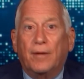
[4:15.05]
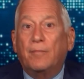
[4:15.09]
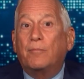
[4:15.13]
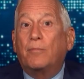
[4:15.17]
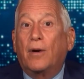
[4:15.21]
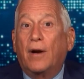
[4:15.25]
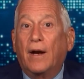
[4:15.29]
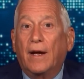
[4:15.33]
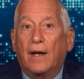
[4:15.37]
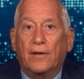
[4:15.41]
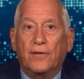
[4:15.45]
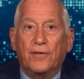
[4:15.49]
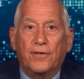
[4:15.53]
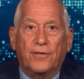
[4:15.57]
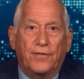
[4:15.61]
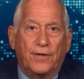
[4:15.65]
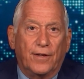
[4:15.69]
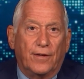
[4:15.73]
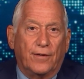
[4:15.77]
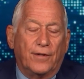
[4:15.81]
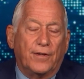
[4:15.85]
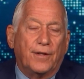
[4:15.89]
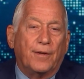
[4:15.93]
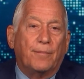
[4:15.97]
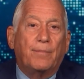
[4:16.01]
and
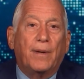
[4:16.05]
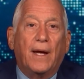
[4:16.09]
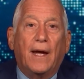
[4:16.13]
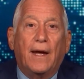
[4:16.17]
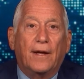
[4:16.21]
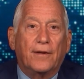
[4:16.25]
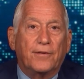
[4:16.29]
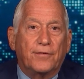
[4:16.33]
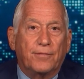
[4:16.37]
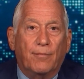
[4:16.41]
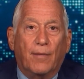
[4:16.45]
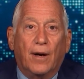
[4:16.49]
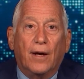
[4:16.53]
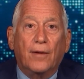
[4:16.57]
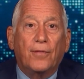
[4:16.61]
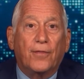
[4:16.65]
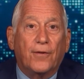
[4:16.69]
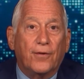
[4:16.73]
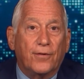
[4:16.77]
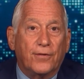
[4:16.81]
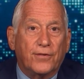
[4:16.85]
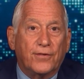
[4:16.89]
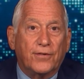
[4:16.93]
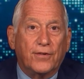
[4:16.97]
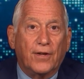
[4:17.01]
Brownsville in the past month
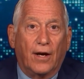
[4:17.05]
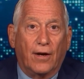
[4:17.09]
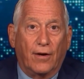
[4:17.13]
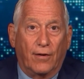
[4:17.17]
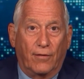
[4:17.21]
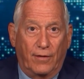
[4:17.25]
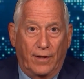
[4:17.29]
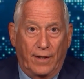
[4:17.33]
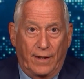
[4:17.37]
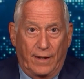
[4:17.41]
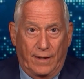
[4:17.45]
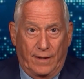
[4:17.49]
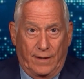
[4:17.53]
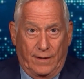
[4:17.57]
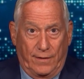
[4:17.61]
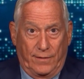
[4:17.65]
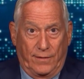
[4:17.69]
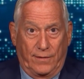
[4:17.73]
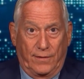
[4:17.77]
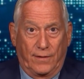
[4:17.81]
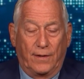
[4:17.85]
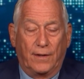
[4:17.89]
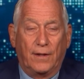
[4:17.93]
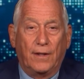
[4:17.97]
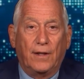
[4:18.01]
or so,
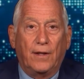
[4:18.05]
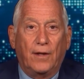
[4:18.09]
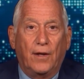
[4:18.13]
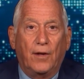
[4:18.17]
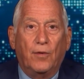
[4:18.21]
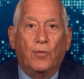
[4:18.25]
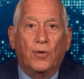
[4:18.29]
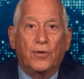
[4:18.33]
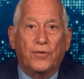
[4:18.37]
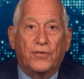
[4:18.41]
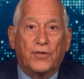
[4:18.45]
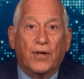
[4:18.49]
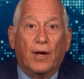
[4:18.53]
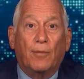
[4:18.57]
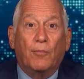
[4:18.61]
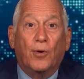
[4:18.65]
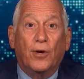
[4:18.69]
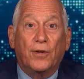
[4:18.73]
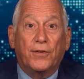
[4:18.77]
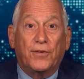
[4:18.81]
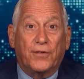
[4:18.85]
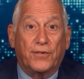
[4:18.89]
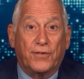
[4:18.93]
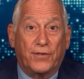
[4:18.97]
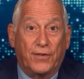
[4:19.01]
and it, it was
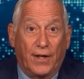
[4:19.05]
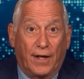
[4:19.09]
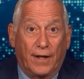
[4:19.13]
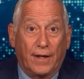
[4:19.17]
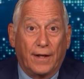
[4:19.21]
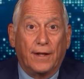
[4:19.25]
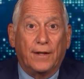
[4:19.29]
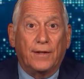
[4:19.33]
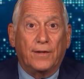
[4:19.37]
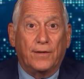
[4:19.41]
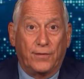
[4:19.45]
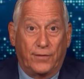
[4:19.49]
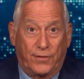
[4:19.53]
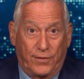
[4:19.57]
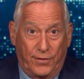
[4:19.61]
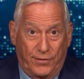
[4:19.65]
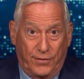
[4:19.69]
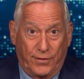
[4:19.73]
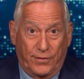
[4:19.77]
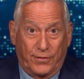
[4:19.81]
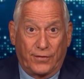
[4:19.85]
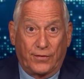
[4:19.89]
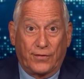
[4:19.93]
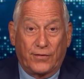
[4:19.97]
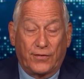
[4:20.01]
somewhat stunning to
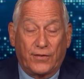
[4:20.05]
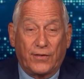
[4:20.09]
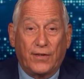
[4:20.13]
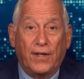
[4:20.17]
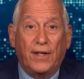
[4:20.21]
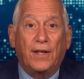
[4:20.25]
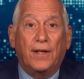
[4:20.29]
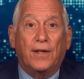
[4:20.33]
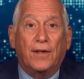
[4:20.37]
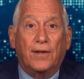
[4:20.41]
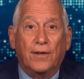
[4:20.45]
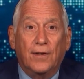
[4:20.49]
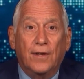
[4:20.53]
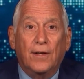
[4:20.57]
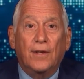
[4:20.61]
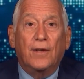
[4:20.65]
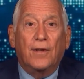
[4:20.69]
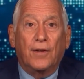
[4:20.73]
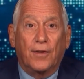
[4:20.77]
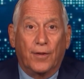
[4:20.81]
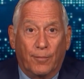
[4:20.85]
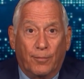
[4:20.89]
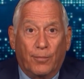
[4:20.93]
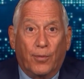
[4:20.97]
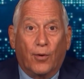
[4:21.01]
just see
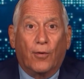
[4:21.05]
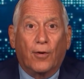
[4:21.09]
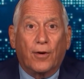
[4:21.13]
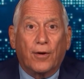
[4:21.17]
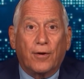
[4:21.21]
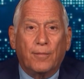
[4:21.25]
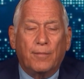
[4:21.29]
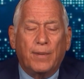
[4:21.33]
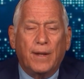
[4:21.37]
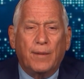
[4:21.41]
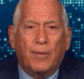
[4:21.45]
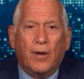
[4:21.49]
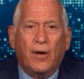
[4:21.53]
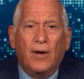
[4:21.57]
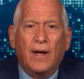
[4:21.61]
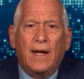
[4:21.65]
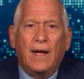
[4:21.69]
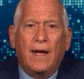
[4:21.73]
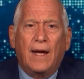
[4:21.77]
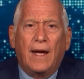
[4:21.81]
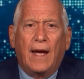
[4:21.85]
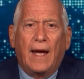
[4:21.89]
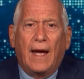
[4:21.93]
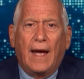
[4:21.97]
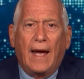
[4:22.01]
the border and people,
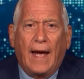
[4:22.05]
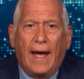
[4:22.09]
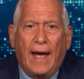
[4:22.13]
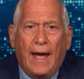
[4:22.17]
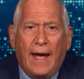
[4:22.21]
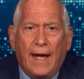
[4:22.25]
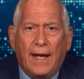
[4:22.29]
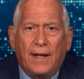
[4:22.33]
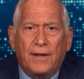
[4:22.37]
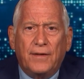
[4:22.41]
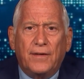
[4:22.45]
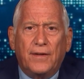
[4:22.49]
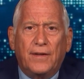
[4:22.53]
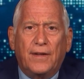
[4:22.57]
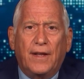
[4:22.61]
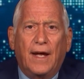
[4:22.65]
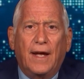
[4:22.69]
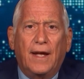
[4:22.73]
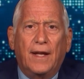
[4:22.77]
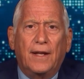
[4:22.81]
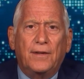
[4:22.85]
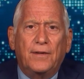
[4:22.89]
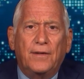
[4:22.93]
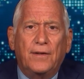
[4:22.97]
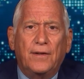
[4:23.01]
and
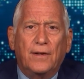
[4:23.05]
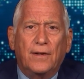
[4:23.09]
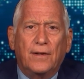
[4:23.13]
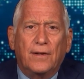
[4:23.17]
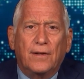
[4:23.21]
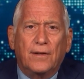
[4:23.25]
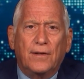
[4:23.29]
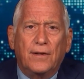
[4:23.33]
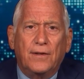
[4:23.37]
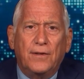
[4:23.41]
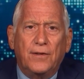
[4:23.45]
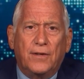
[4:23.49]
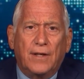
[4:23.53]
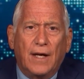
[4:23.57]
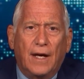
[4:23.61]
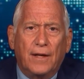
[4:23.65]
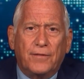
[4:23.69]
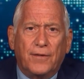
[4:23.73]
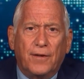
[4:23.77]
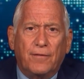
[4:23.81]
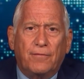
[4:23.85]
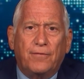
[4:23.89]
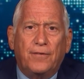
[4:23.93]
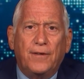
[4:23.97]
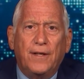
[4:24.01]
then you got
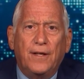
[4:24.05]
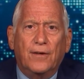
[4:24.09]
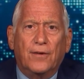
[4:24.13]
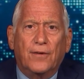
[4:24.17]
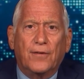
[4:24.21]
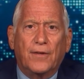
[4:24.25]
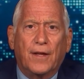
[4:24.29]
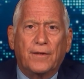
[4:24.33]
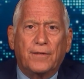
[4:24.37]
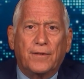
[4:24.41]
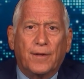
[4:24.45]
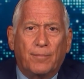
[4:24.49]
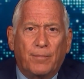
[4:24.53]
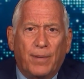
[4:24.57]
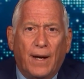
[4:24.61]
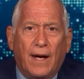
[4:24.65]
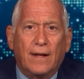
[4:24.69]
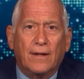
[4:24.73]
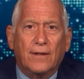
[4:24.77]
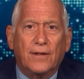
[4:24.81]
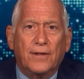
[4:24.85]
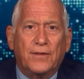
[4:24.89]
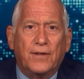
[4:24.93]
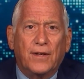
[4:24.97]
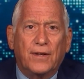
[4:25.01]
the feel that the
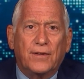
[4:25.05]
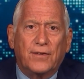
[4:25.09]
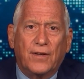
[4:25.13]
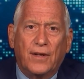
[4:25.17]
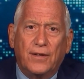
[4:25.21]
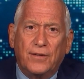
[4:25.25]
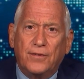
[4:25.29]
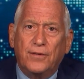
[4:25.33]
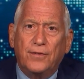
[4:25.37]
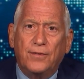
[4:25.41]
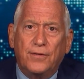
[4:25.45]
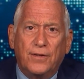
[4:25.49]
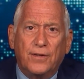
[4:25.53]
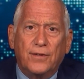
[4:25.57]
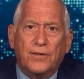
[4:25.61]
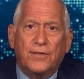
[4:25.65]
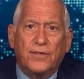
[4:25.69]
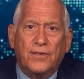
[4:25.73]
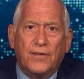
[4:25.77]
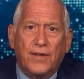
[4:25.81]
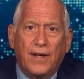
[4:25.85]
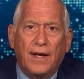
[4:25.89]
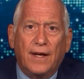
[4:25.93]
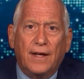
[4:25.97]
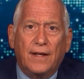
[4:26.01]
politics, as you
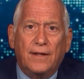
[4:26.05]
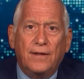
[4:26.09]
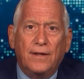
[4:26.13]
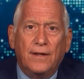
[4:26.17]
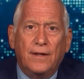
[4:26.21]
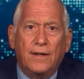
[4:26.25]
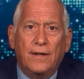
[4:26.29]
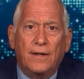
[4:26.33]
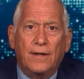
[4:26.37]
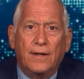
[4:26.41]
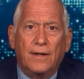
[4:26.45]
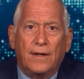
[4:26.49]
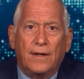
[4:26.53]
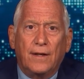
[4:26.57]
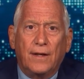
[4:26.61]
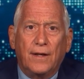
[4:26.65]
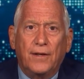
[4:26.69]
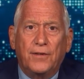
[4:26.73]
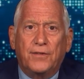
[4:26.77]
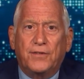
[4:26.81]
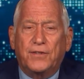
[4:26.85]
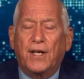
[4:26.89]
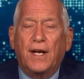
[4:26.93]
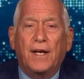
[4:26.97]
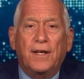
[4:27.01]
just said,
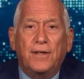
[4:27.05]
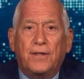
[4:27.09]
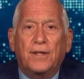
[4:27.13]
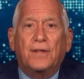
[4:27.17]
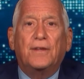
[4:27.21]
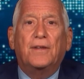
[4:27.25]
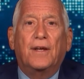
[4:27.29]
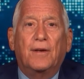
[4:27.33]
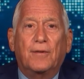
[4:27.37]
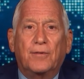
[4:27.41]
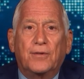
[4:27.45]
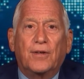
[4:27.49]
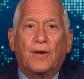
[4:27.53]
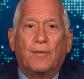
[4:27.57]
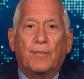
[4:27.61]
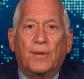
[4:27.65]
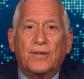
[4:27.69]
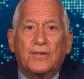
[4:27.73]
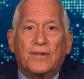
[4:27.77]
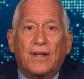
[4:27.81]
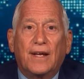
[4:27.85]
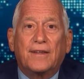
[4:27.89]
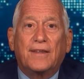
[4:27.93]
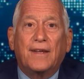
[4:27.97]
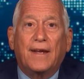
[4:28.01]
is changing. It was
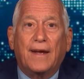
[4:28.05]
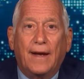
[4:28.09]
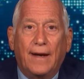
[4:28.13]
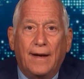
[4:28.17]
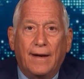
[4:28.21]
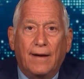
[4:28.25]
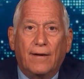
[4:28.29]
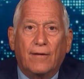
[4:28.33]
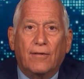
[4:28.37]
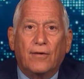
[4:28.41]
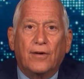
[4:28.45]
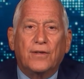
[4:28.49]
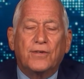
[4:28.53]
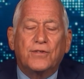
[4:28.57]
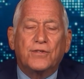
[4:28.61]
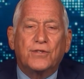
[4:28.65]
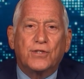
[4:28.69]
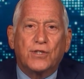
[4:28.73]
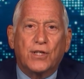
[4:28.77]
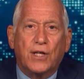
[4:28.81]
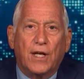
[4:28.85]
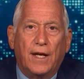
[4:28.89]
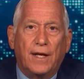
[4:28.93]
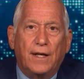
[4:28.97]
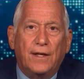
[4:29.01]
almost like the air is
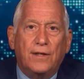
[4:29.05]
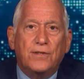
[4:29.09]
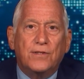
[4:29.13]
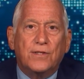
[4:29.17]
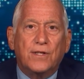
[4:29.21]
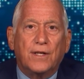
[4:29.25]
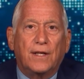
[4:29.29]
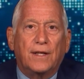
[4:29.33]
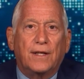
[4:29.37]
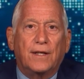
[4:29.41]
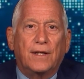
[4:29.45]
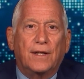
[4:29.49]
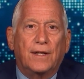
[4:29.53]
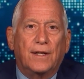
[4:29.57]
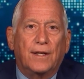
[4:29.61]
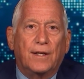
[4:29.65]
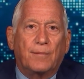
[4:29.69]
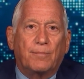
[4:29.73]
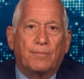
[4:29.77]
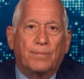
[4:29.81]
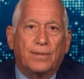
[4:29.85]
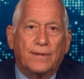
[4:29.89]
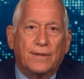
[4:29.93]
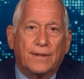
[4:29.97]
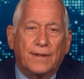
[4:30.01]
changing in a
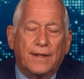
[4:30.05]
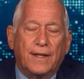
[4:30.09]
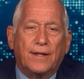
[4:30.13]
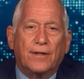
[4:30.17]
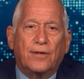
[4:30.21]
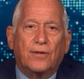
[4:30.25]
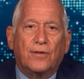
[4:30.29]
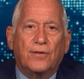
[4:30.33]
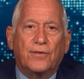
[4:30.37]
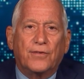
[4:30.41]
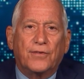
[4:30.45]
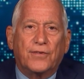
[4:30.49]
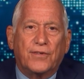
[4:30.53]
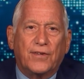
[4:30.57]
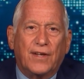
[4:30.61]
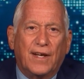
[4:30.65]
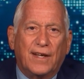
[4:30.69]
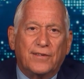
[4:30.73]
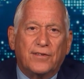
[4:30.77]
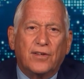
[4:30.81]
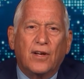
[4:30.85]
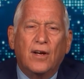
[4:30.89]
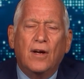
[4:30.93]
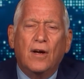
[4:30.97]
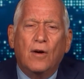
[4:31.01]
political
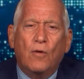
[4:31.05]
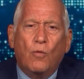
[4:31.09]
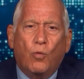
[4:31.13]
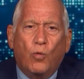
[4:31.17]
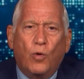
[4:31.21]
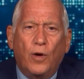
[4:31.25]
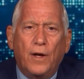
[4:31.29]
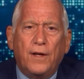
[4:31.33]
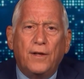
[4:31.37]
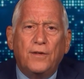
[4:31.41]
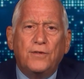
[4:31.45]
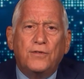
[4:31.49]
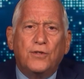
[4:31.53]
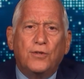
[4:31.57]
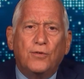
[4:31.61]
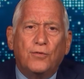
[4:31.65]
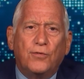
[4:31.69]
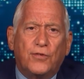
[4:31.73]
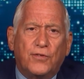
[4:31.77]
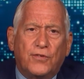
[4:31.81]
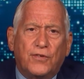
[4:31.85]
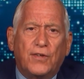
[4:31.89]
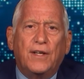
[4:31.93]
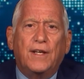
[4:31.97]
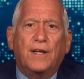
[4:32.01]
sense. What did you
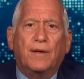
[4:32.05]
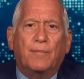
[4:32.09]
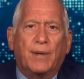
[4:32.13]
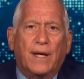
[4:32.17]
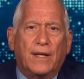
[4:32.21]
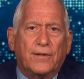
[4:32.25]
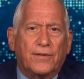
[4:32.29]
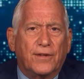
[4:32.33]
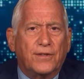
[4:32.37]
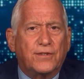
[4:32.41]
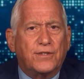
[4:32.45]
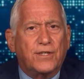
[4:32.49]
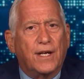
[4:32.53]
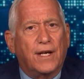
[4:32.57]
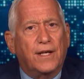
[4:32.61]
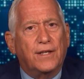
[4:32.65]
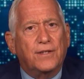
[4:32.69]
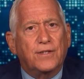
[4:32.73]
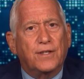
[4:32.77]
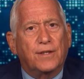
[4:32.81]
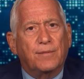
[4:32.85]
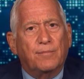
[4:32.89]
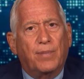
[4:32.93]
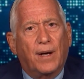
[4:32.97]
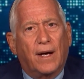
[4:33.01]
see about the
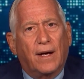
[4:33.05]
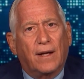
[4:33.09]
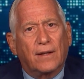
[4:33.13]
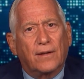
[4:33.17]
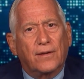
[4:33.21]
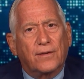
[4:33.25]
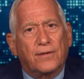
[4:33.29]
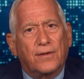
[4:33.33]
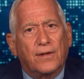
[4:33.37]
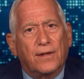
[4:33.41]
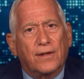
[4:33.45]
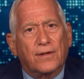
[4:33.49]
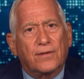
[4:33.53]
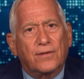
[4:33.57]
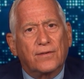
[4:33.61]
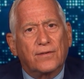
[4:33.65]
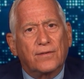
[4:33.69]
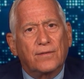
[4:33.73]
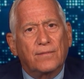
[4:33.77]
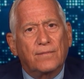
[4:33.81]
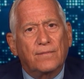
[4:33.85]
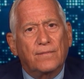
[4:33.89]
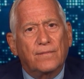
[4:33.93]
changing politics?